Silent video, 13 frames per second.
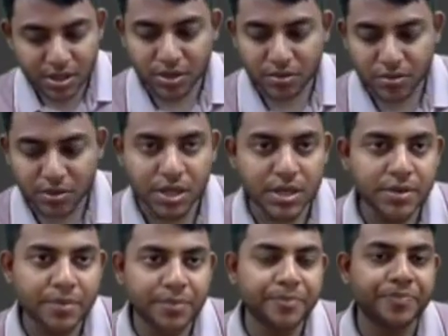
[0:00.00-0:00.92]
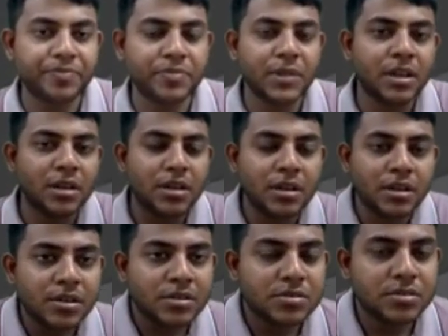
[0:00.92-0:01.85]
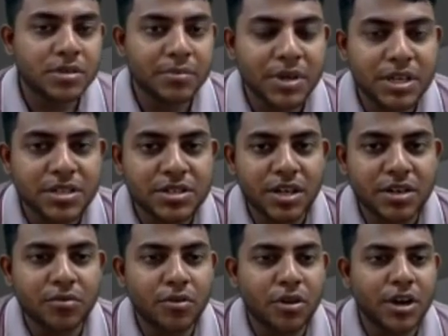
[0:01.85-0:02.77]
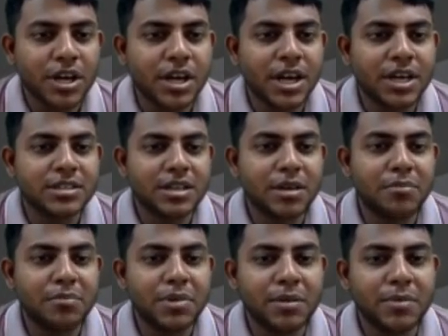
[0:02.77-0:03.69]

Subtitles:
monitoring unit. So the ministry coordinates,